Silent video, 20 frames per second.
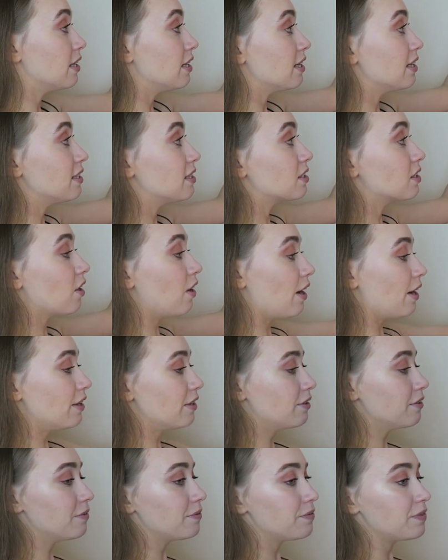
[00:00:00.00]
It's
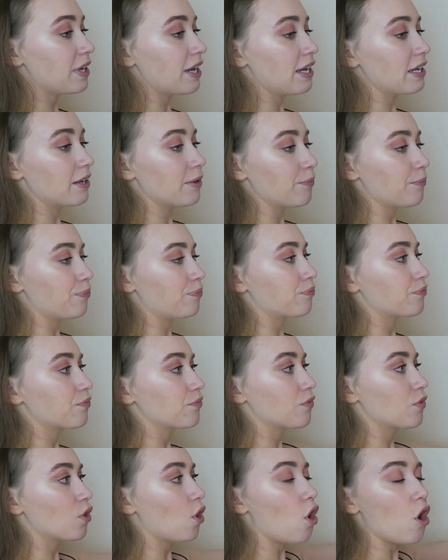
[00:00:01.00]
kind of like
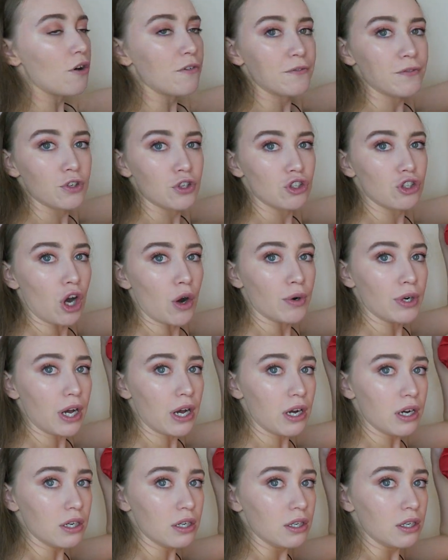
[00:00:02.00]
off the
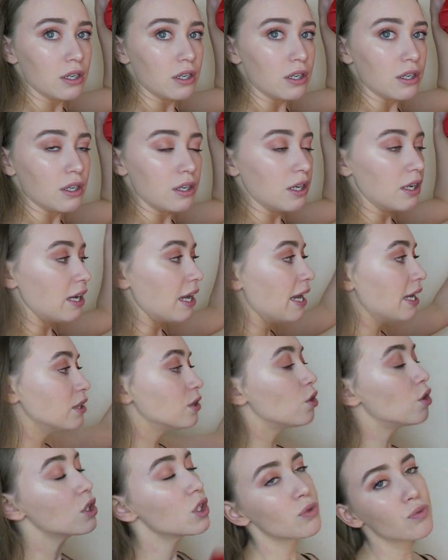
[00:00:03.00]
shoulder. It
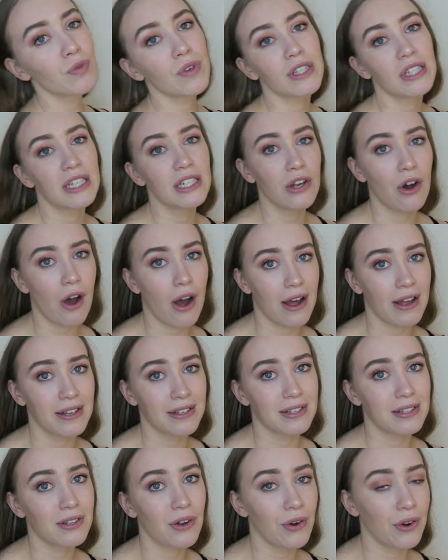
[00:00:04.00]
looked really
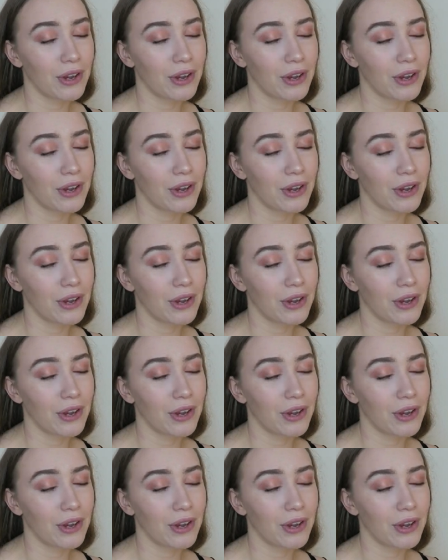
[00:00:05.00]
nice,